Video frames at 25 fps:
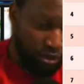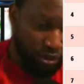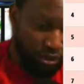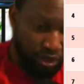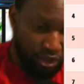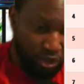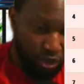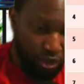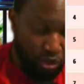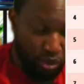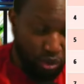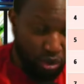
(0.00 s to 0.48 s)

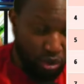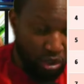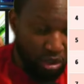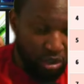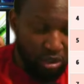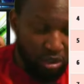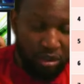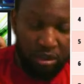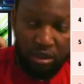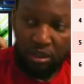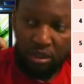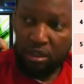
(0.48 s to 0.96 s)
She
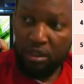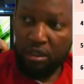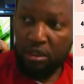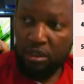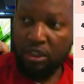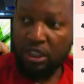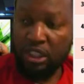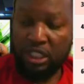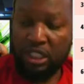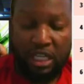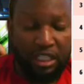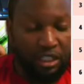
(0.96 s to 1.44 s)

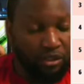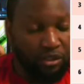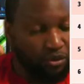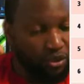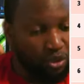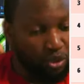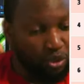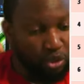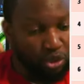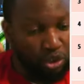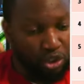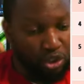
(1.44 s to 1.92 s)
not
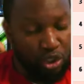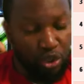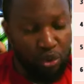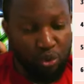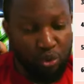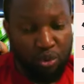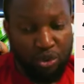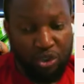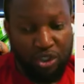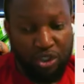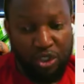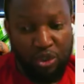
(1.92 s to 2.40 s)
even look
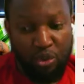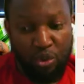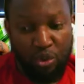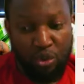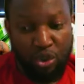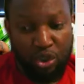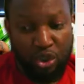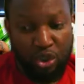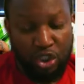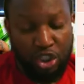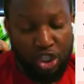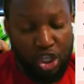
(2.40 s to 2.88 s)
slow, she
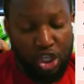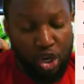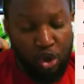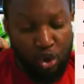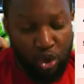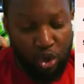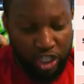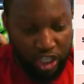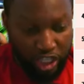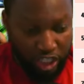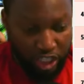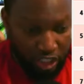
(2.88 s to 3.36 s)
looks
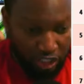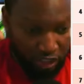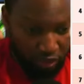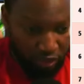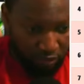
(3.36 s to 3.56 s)
sluggy.